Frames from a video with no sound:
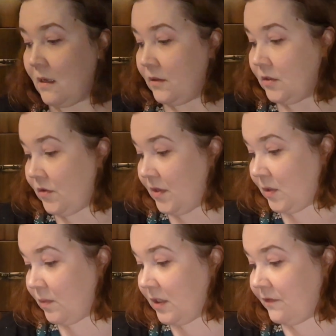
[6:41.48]
So
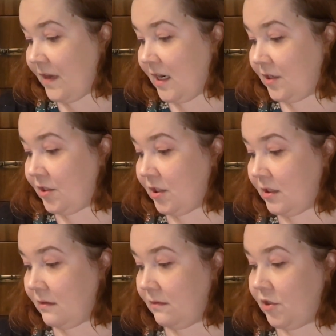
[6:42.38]
this was
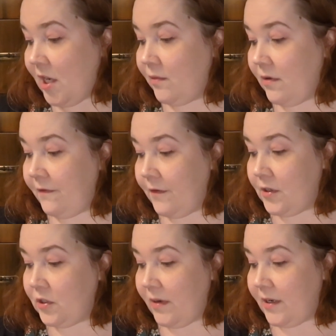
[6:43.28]
finished January
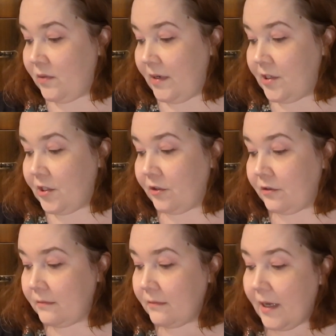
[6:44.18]
1st,
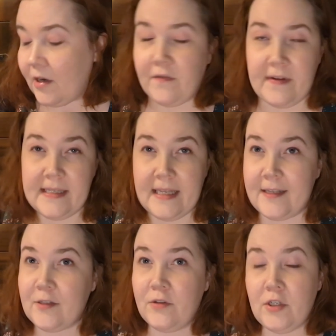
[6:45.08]
2022. I don't know if I said
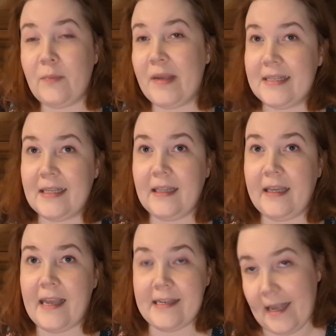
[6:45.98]
that. So it took
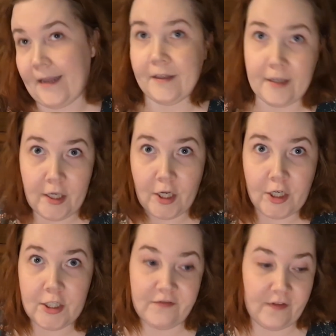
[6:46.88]
basically exactly a
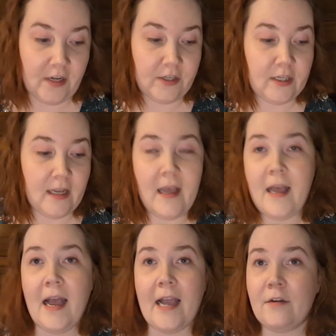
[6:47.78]
year to finish.
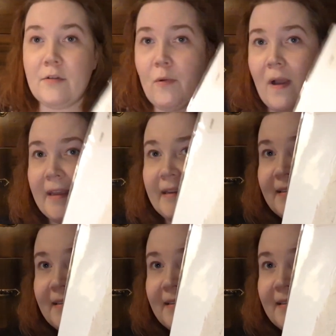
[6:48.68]
I don't know why.